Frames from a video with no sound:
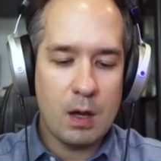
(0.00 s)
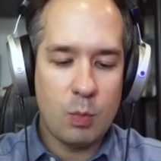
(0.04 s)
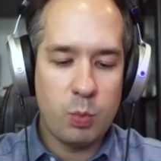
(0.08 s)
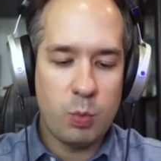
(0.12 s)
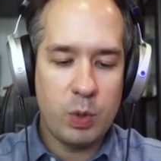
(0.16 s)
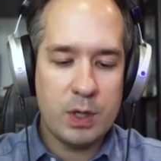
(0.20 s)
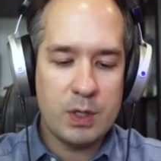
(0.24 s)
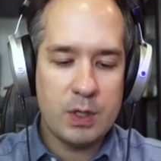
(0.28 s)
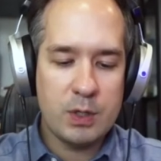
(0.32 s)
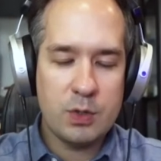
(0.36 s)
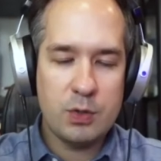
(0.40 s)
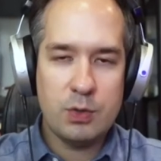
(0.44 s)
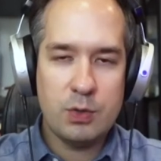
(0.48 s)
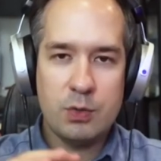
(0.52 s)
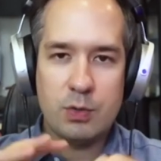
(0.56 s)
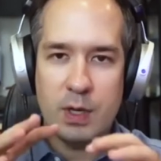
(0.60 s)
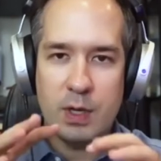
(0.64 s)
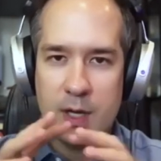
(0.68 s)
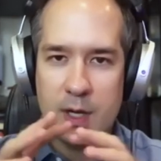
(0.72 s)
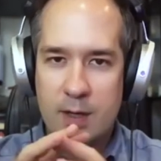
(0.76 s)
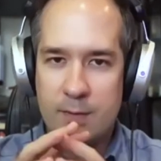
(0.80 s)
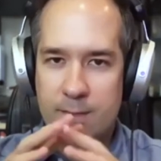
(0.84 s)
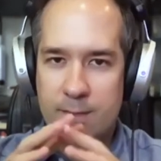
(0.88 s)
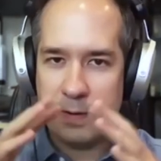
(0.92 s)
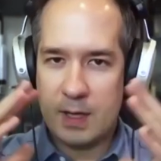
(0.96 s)
when you
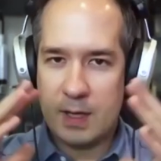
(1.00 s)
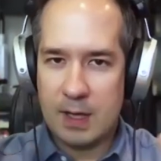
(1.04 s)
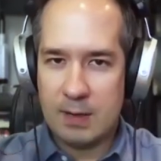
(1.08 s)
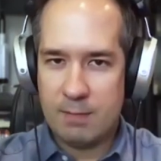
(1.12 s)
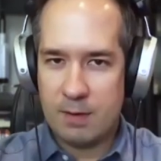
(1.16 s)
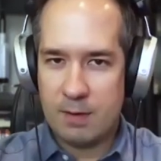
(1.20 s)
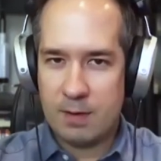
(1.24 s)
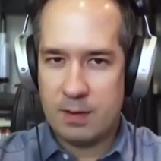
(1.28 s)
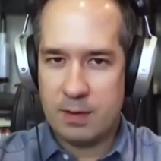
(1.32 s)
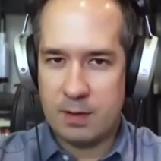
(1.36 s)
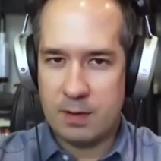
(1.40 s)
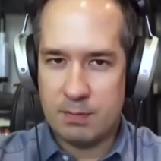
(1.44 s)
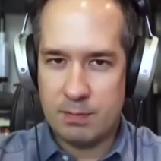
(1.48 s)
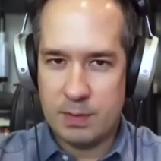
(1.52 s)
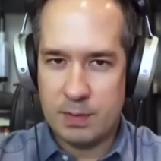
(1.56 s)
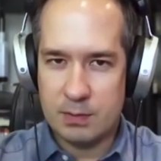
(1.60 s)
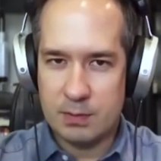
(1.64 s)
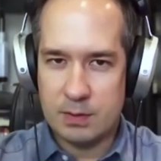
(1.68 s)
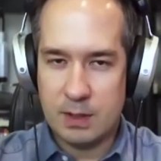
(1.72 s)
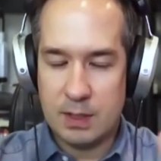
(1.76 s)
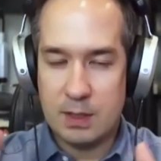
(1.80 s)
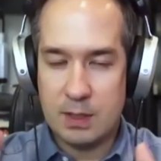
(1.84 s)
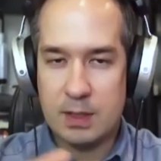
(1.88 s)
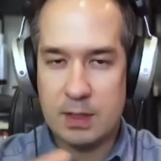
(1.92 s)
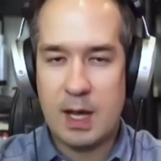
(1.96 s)
have everything
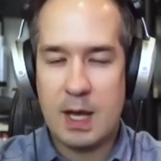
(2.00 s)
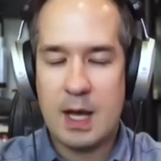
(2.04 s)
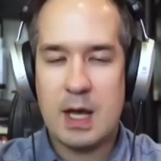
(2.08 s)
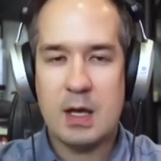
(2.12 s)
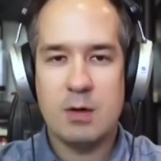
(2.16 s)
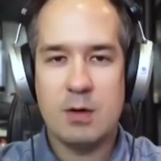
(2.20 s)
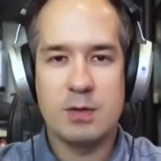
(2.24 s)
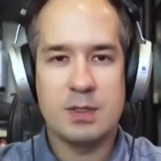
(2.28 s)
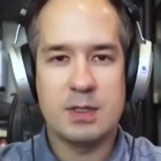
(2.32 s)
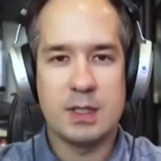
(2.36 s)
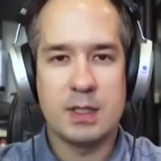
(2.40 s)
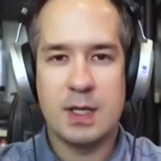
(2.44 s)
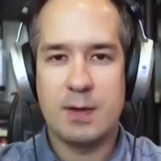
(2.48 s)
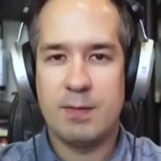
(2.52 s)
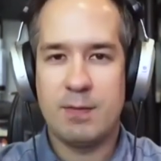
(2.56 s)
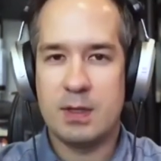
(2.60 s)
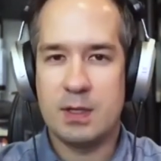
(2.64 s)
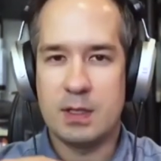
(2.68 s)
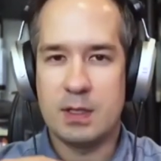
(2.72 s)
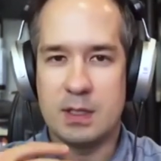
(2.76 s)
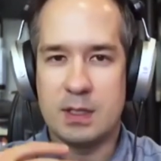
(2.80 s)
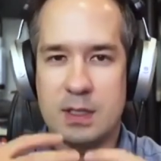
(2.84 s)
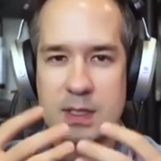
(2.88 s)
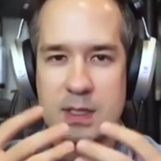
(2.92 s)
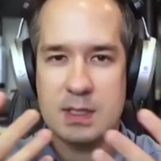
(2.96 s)
built in-house and
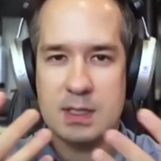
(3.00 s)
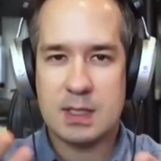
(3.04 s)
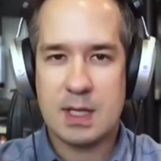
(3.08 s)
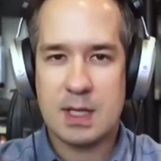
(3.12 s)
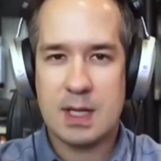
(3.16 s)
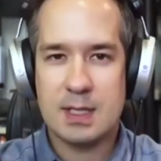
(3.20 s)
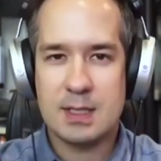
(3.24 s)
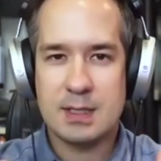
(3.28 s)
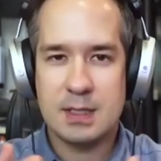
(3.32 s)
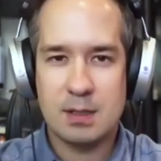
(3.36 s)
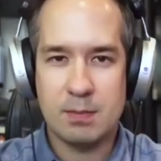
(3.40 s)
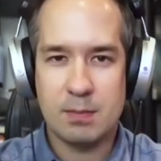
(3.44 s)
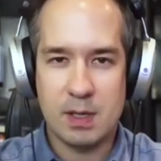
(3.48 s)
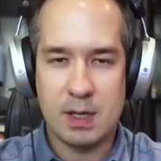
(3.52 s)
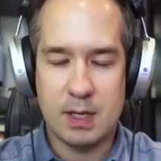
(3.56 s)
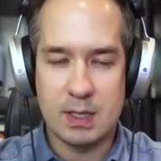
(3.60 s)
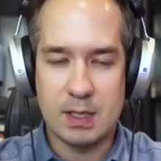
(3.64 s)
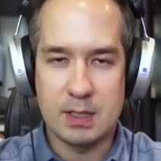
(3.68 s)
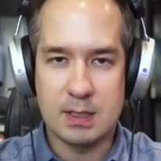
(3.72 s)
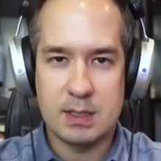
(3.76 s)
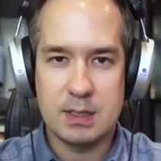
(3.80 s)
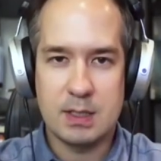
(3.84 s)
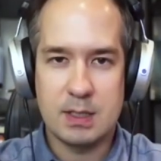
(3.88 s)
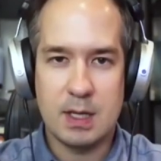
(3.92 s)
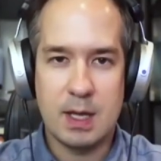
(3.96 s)
everything is
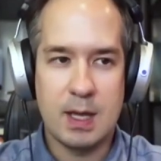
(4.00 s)
customized,